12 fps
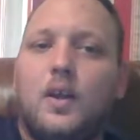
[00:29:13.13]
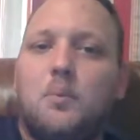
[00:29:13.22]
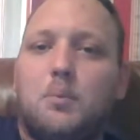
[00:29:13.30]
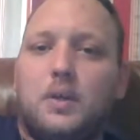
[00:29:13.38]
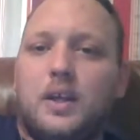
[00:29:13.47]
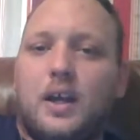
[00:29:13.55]

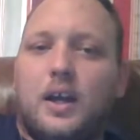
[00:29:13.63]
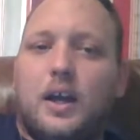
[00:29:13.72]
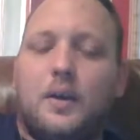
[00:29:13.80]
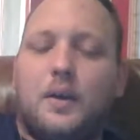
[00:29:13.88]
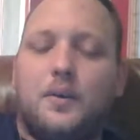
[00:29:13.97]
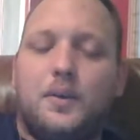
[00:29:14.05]
but yeah,
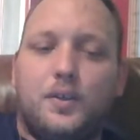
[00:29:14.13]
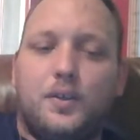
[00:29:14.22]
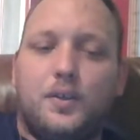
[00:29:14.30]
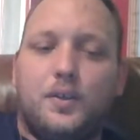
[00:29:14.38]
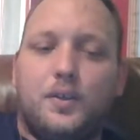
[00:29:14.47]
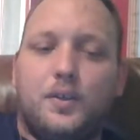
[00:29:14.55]
I'd use
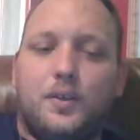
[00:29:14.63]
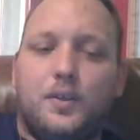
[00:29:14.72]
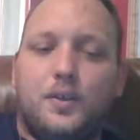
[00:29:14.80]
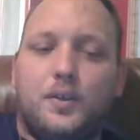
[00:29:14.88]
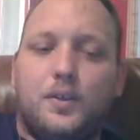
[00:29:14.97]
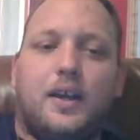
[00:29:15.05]
it as
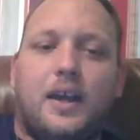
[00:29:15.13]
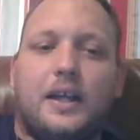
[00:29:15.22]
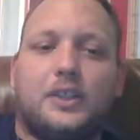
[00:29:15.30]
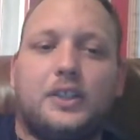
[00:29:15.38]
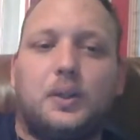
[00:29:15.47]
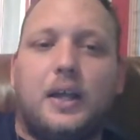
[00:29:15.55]
a
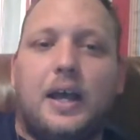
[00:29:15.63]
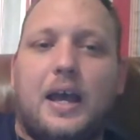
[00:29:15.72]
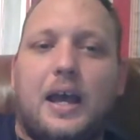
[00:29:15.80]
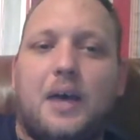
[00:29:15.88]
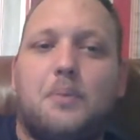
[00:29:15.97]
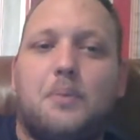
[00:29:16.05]
actual
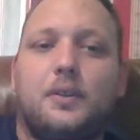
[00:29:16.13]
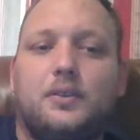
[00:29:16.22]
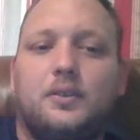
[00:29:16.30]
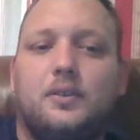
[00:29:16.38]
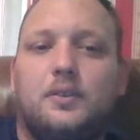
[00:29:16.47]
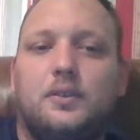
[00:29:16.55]
app
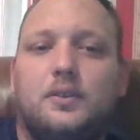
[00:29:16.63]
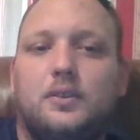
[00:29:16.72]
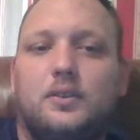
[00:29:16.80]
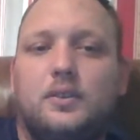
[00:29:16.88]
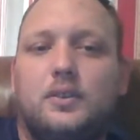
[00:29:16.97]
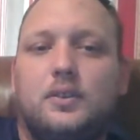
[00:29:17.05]

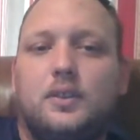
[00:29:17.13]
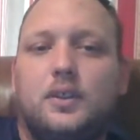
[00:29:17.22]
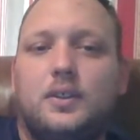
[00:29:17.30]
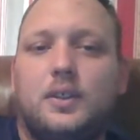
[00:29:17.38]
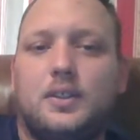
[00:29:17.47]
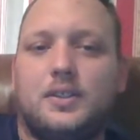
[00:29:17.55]

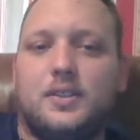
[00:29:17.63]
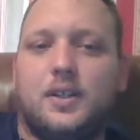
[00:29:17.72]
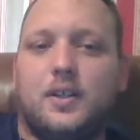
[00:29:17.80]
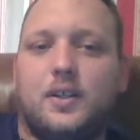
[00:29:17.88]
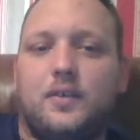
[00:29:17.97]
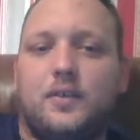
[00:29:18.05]
instead
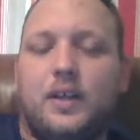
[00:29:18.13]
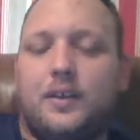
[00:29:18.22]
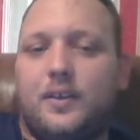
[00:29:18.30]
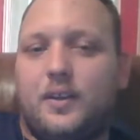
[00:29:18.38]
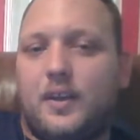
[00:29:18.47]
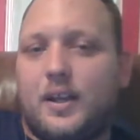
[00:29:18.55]
of like
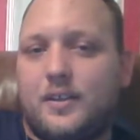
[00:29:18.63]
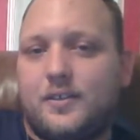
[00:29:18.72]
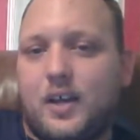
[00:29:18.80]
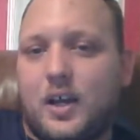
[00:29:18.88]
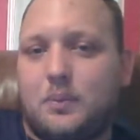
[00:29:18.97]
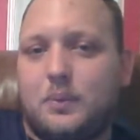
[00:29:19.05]
the
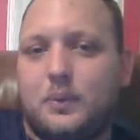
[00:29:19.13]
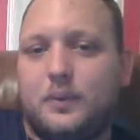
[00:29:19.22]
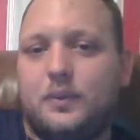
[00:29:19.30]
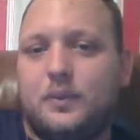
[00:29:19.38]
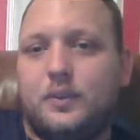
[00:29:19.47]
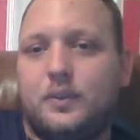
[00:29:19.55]
desktop
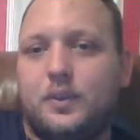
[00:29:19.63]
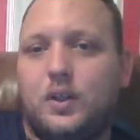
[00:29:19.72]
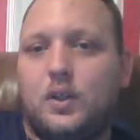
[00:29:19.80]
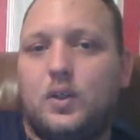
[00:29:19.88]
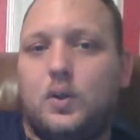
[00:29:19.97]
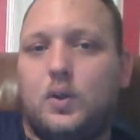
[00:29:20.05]

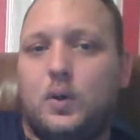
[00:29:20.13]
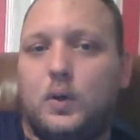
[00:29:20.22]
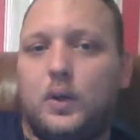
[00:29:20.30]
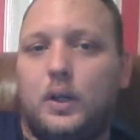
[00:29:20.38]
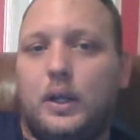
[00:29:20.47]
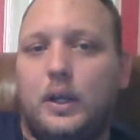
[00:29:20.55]

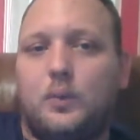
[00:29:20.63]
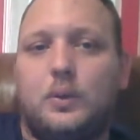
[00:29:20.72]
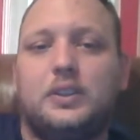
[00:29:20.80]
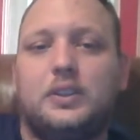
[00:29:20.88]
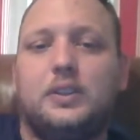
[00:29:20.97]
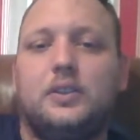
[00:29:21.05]
or a
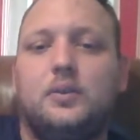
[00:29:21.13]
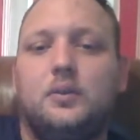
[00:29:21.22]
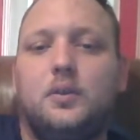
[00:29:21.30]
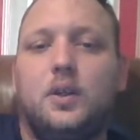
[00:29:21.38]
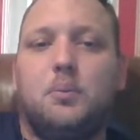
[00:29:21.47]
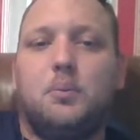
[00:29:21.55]
widget,
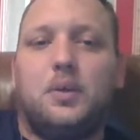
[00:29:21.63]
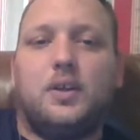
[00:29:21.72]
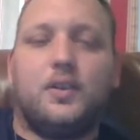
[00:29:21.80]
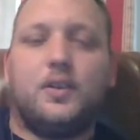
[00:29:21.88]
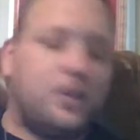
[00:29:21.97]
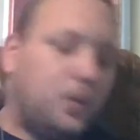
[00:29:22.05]

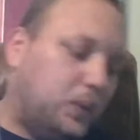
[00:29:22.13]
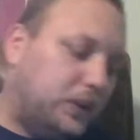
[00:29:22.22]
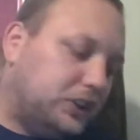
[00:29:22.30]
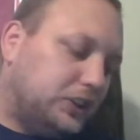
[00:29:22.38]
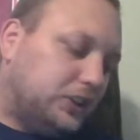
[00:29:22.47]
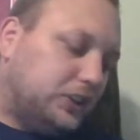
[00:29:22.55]
because the
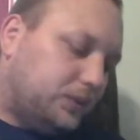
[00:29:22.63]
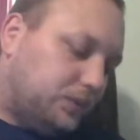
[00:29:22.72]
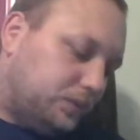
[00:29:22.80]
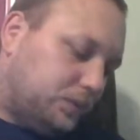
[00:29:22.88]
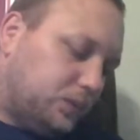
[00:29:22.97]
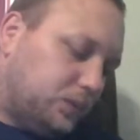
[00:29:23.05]
widget
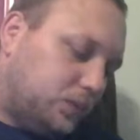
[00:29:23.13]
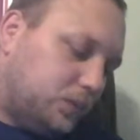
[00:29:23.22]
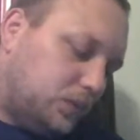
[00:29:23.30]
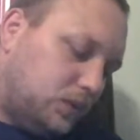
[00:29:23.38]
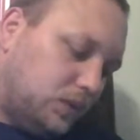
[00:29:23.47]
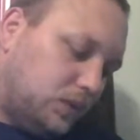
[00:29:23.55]

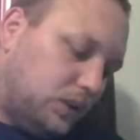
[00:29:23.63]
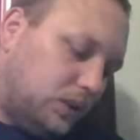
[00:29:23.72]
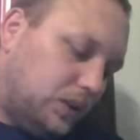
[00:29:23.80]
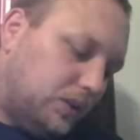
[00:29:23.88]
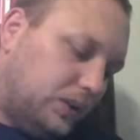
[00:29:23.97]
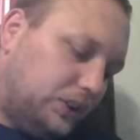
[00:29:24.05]

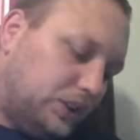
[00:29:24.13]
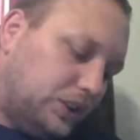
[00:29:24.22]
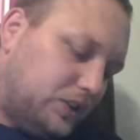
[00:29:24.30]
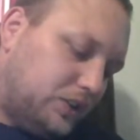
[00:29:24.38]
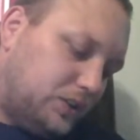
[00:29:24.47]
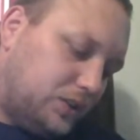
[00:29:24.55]
literally
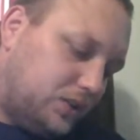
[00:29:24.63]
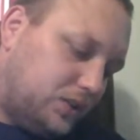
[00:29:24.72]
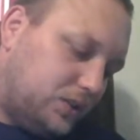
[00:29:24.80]
just